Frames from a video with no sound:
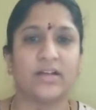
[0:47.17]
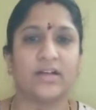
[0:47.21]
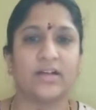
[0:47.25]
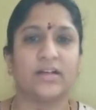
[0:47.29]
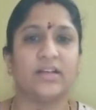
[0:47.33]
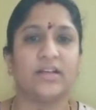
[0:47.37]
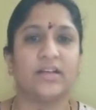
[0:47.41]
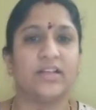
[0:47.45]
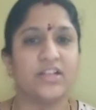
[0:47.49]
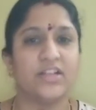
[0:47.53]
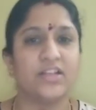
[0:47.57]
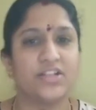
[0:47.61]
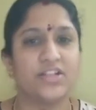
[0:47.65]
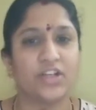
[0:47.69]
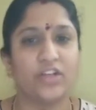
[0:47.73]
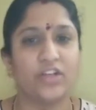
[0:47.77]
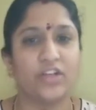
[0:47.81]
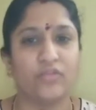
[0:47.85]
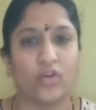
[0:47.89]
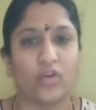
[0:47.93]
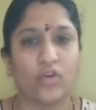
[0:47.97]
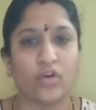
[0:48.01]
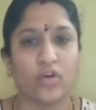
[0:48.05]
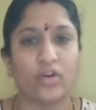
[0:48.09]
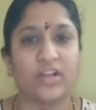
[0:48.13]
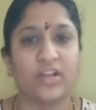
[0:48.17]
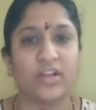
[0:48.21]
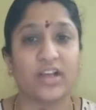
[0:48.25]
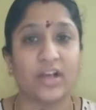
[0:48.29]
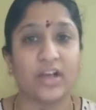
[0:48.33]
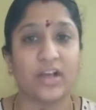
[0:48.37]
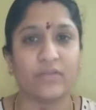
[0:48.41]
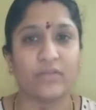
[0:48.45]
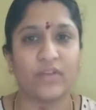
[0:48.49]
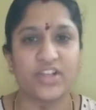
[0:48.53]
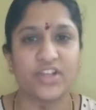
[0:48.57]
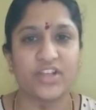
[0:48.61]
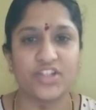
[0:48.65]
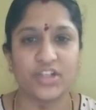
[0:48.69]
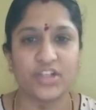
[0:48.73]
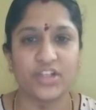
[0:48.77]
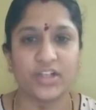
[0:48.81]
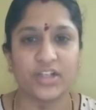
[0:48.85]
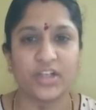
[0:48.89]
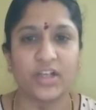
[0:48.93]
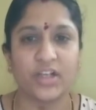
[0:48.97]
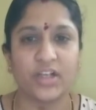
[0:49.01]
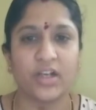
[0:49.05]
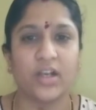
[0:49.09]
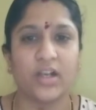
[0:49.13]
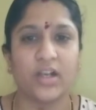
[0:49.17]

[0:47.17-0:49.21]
initially followed the conventional